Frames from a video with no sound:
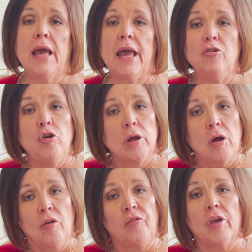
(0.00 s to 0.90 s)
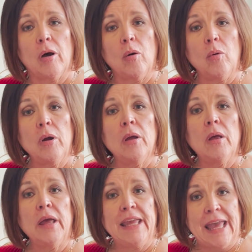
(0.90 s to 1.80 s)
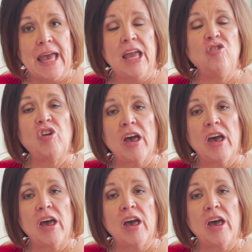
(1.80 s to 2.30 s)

and you can also gauge